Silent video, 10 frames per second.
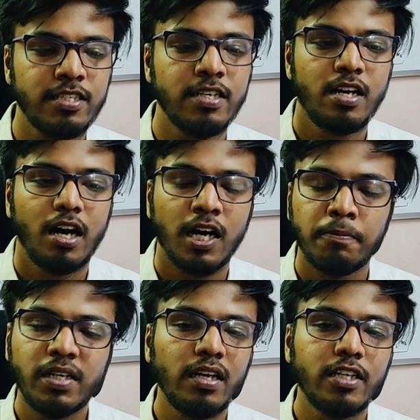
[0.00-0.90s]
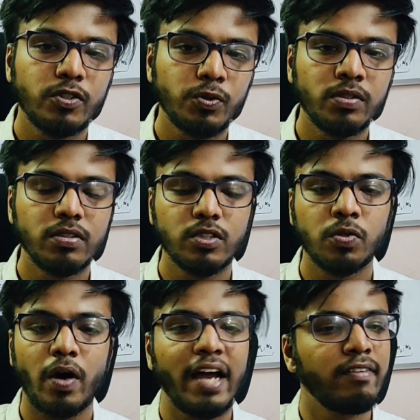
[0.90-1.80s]
test really soon.
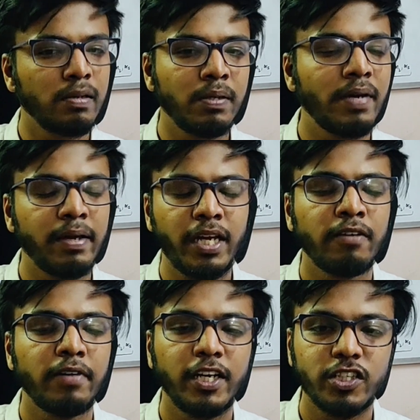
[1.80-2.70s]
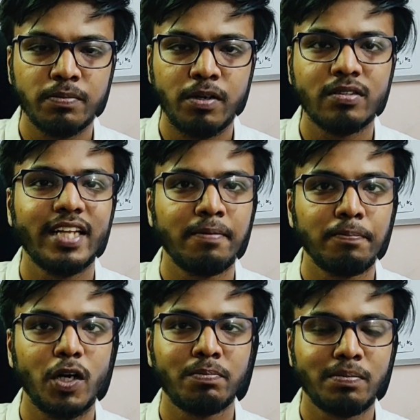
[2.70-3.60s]
So I will be making videos about
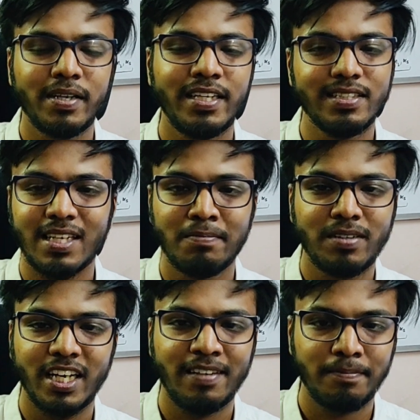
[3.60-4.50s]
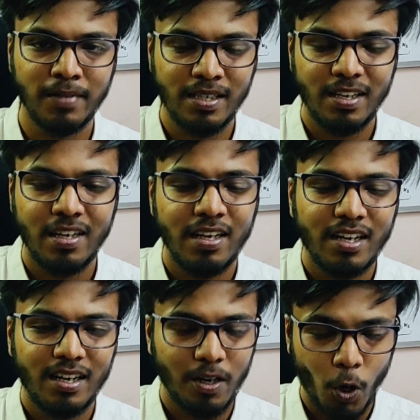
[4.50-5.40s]
them probably sometime.
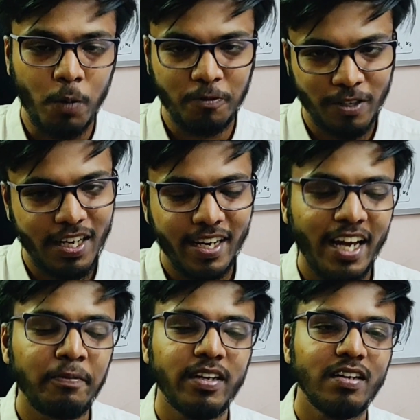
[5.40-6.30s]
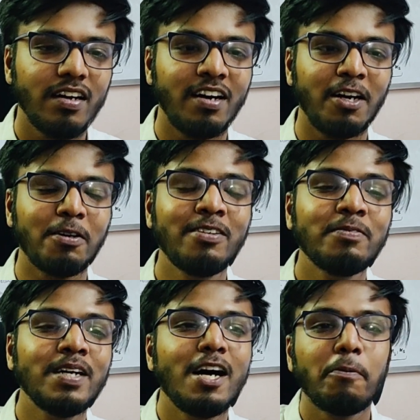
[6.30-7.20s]
Hopefully, I mean,
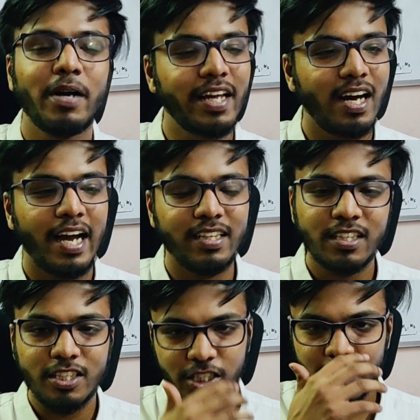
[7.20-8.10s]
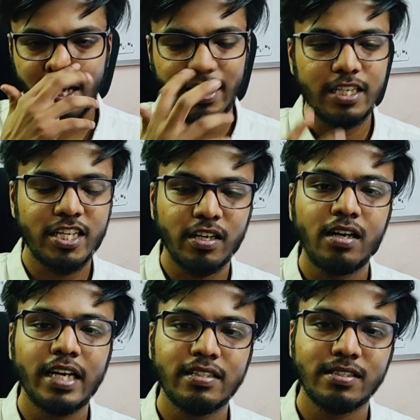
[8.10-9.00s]
but yeah, I think the GRE
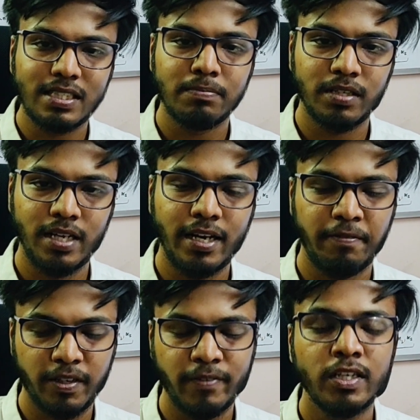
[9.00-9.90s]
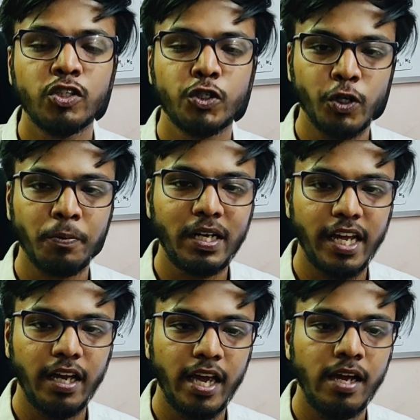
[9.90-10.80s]
general test is something that everyone should
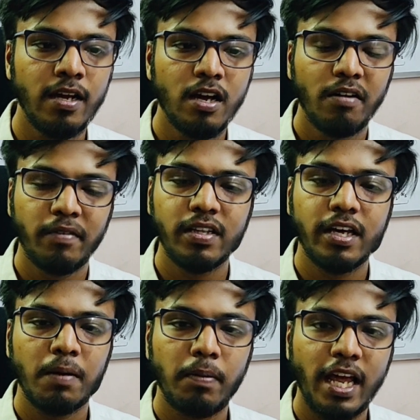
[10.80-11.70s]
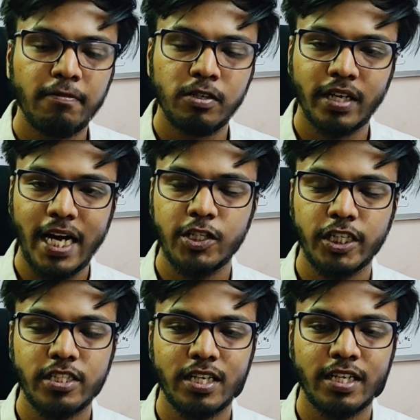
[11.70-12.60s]
be taking when they're applying for
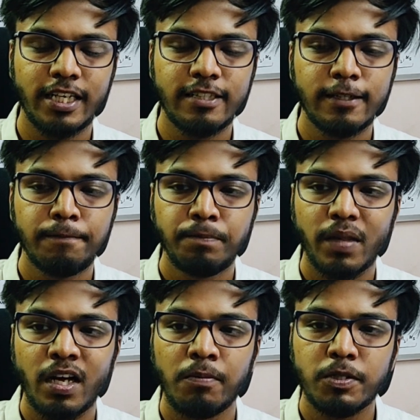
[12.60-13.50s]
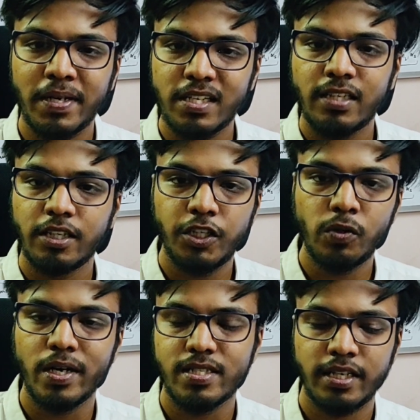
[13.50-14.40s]
graduate studies, especially in the
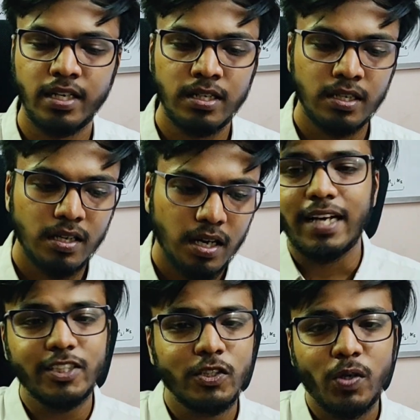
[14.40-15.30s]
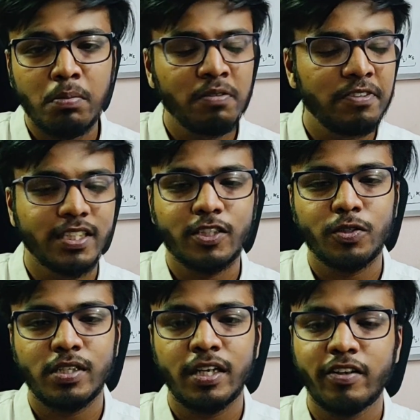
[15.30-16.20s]
USA. As you know, I'm a
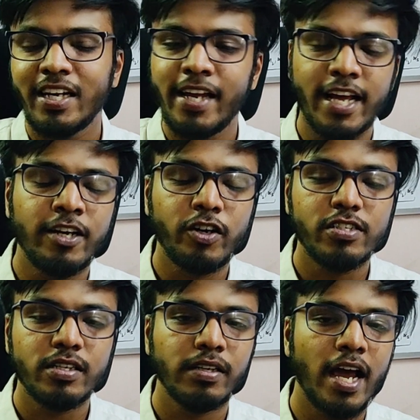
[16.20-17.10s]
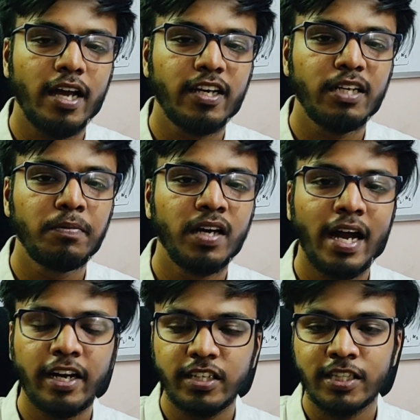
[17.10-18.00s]
physics student really interested in
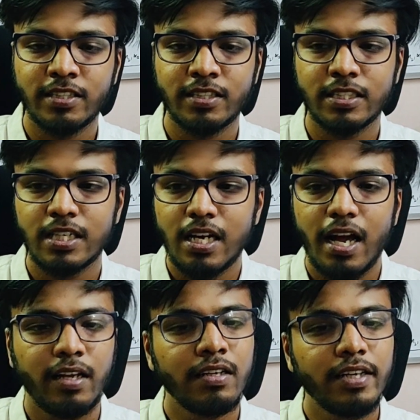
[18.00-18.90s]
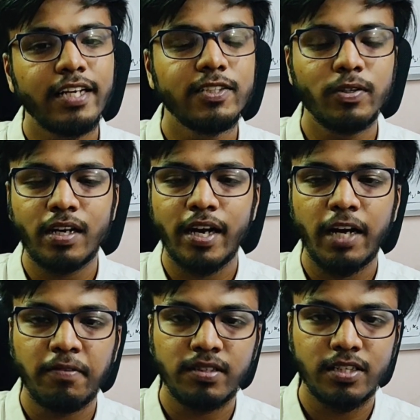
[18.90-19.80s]
academia and research, and in case you
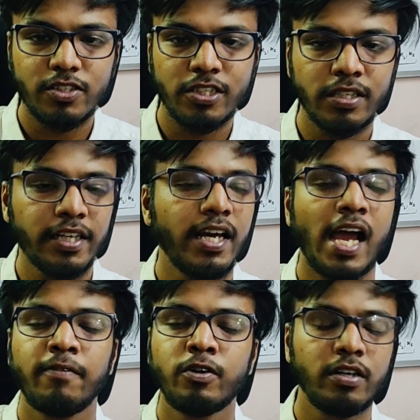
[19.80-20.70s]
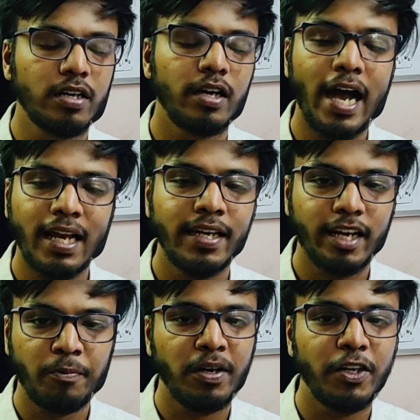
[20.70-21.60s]
relate with this journey, I would
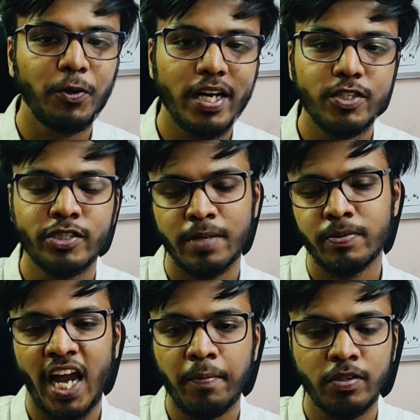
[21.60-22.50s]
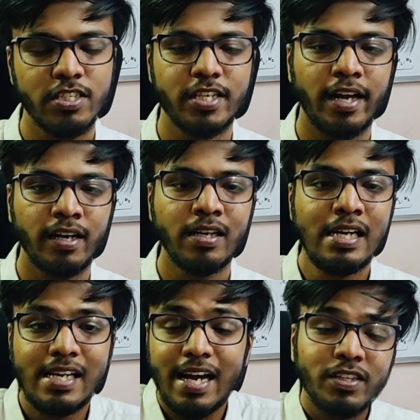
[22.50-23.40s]
highly recommend you guys to subscribe to this
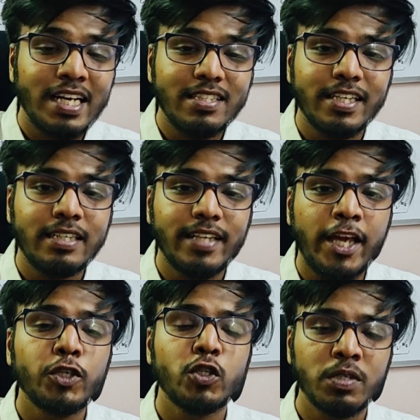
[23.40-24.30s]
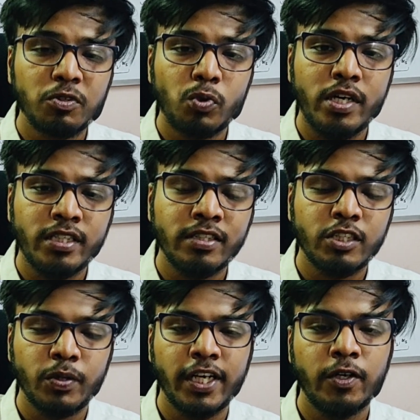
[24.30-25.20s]
channel. With that said, thank you so much for
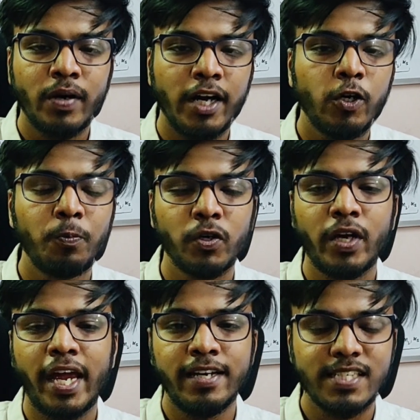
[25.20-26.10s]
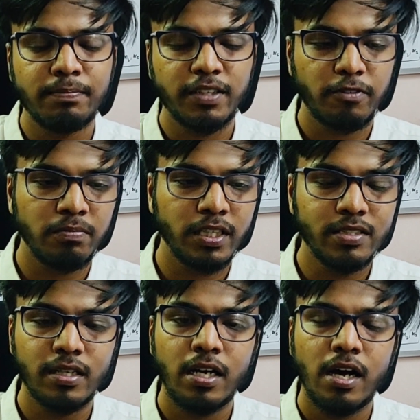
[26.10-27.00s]
watching this video. I hope you gained something from
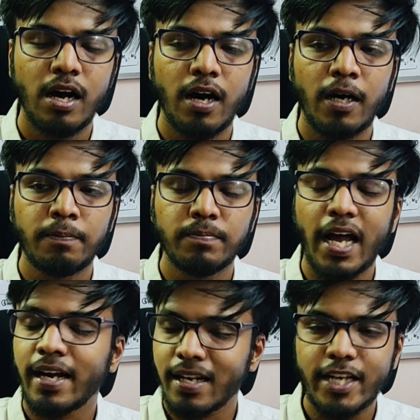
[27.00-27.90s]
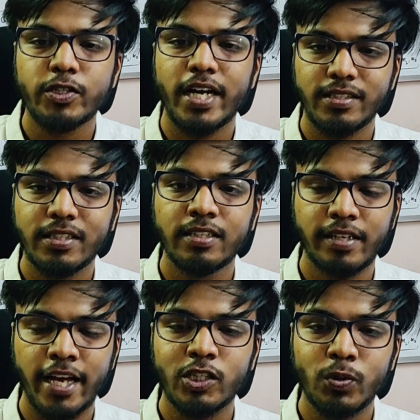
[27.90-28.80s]
this, and I'll catch you guys
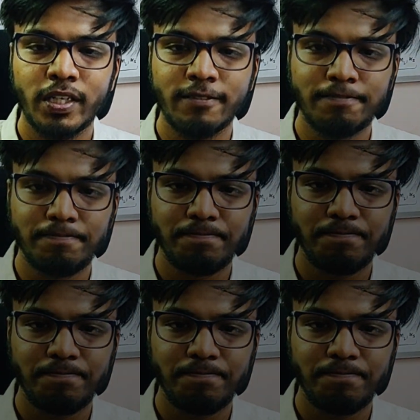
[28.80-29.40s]
in the next one.